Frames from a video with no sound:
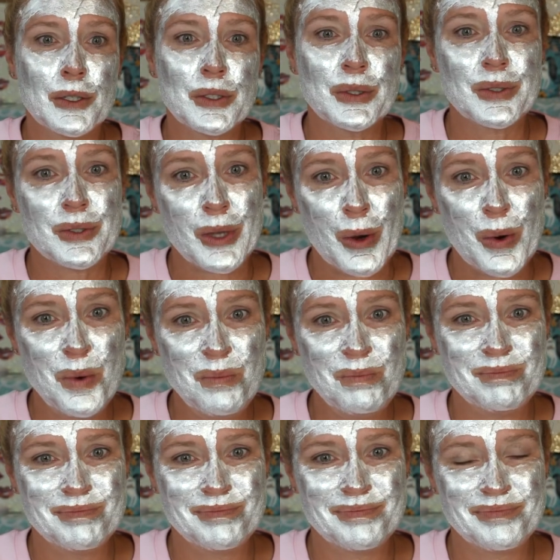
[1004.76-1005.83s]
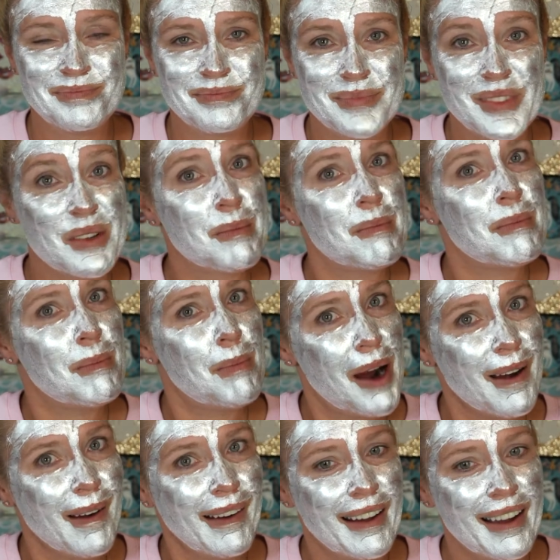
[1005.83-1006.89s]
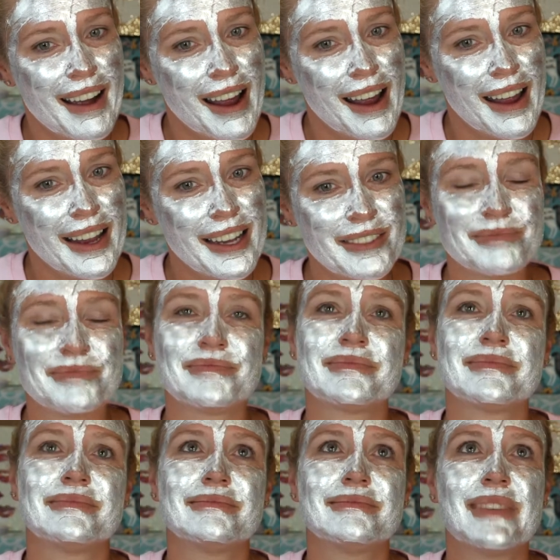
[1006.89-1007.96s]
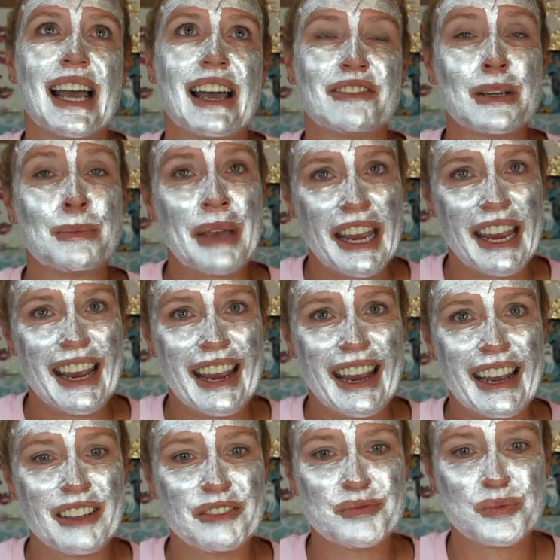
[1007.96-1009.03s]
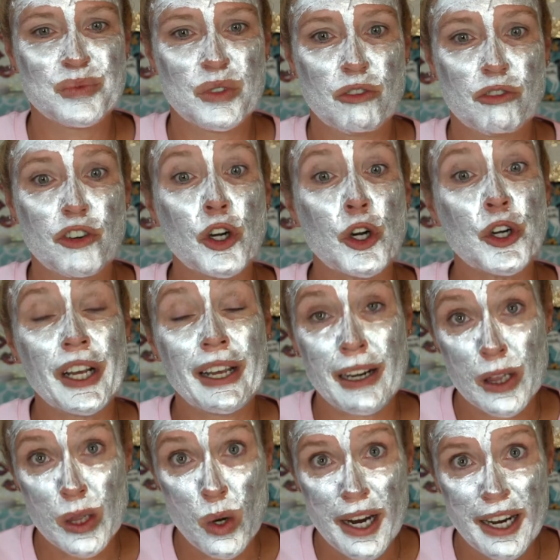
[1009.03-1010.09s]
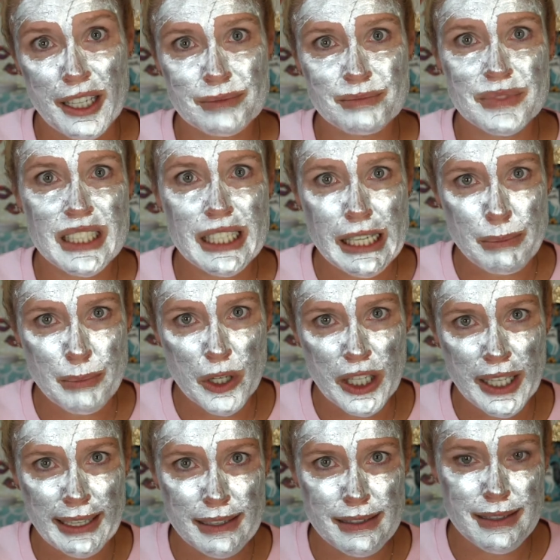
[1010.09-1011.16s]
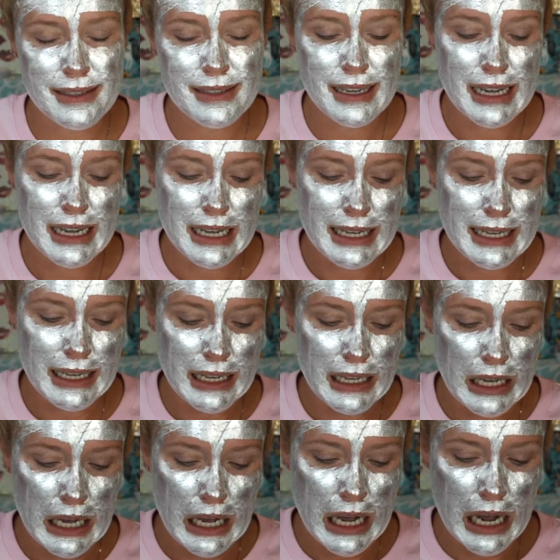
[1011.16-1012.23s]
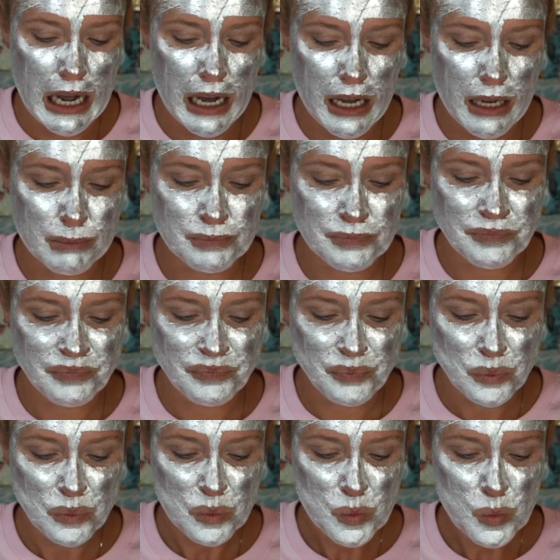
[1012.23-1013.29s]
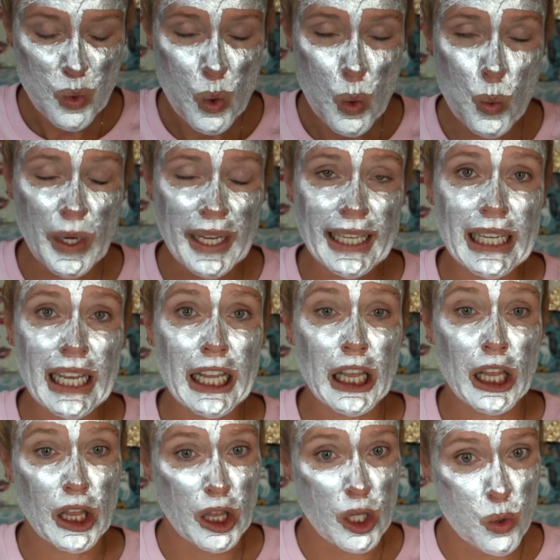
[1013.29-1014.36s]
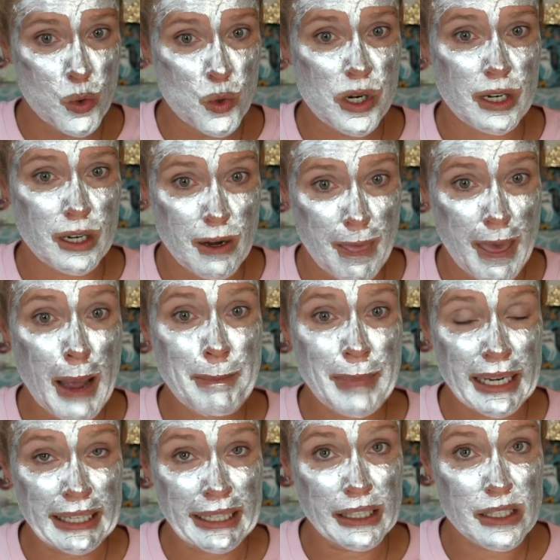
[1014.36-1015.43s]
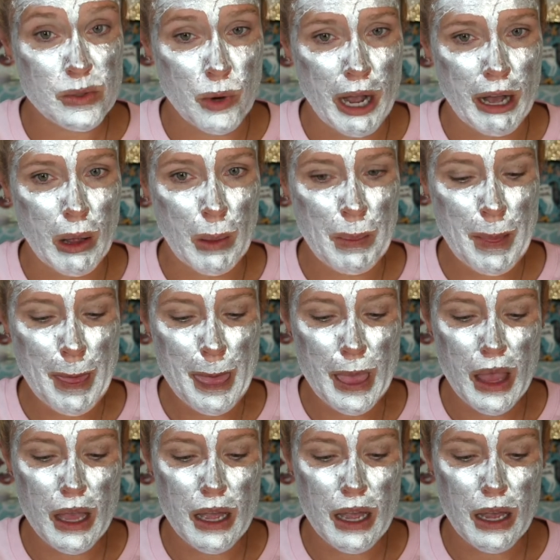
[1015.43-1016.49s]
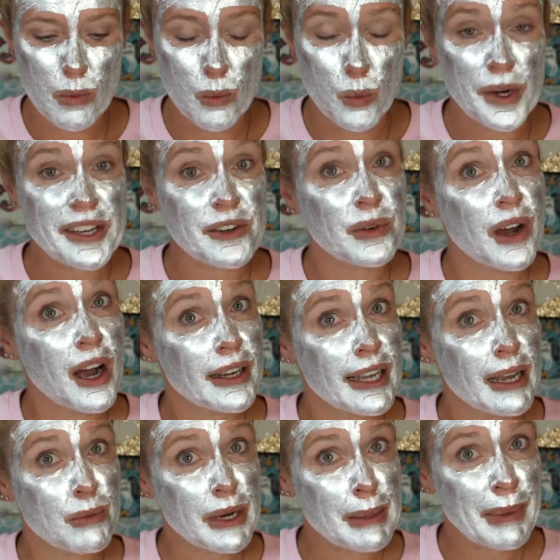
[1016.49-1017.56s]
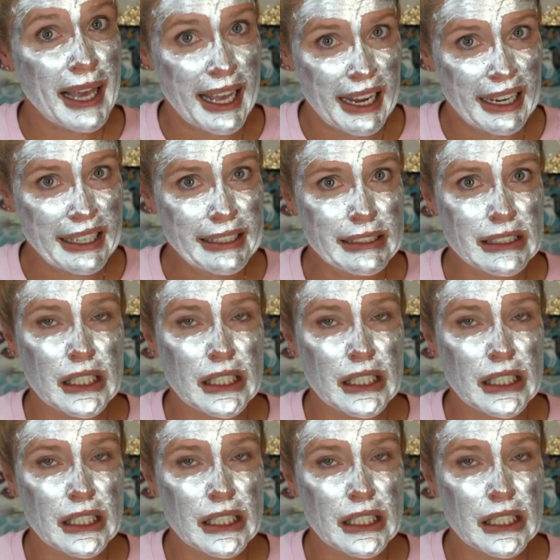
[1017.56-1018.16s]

So, Bart and I have to pay for her to get a lawyer to keep her kids. Um, we loan her that money as well. We do not get repaid.